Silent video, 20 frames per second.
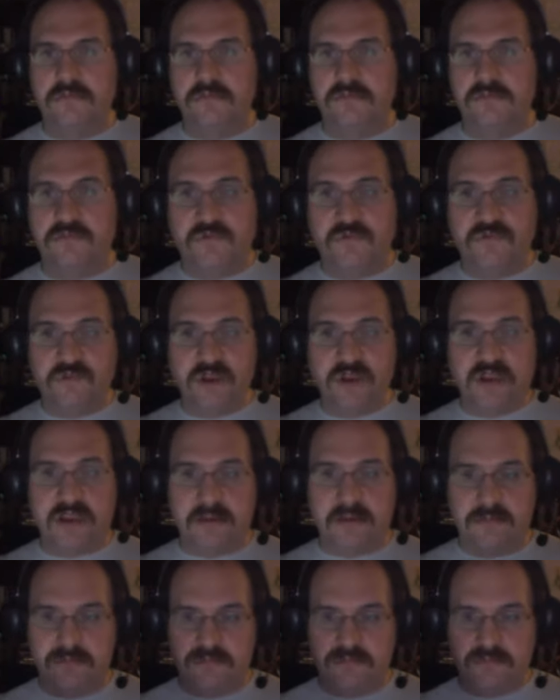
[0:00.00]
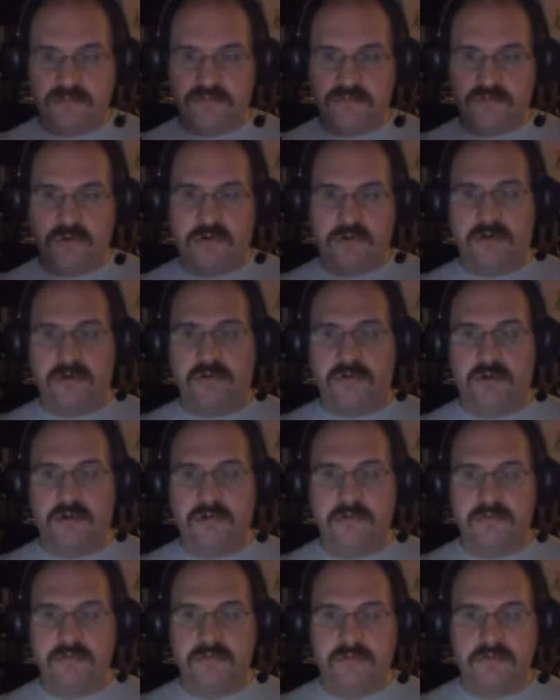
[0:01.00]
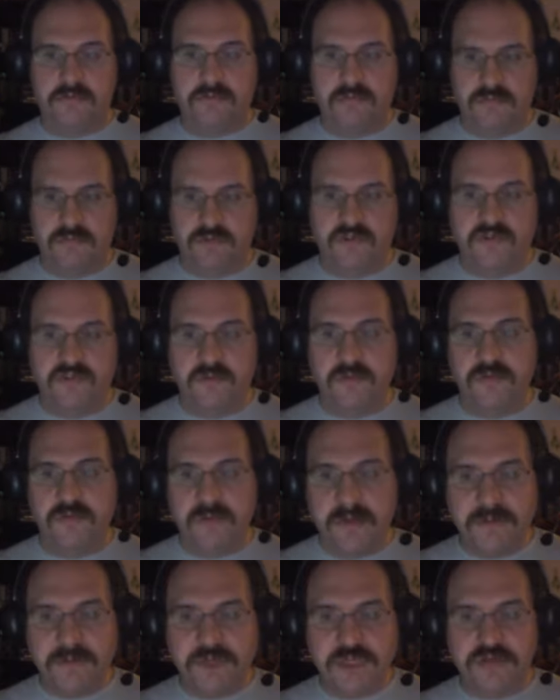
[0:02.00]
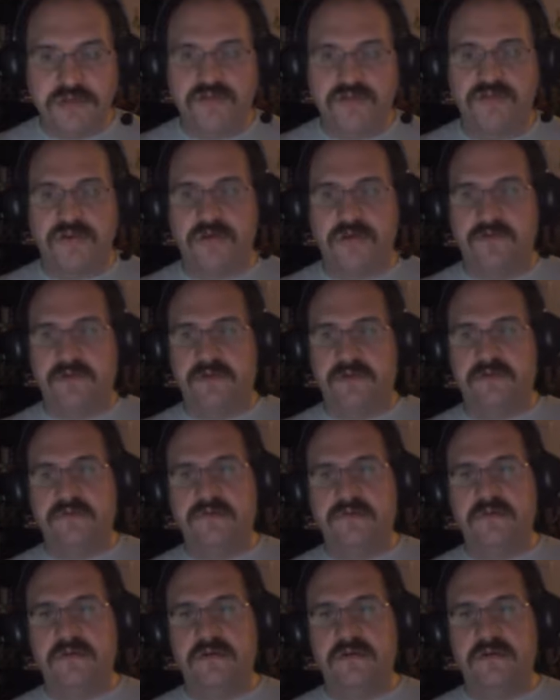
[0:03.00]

for free, quote unquote. It's a subscription service.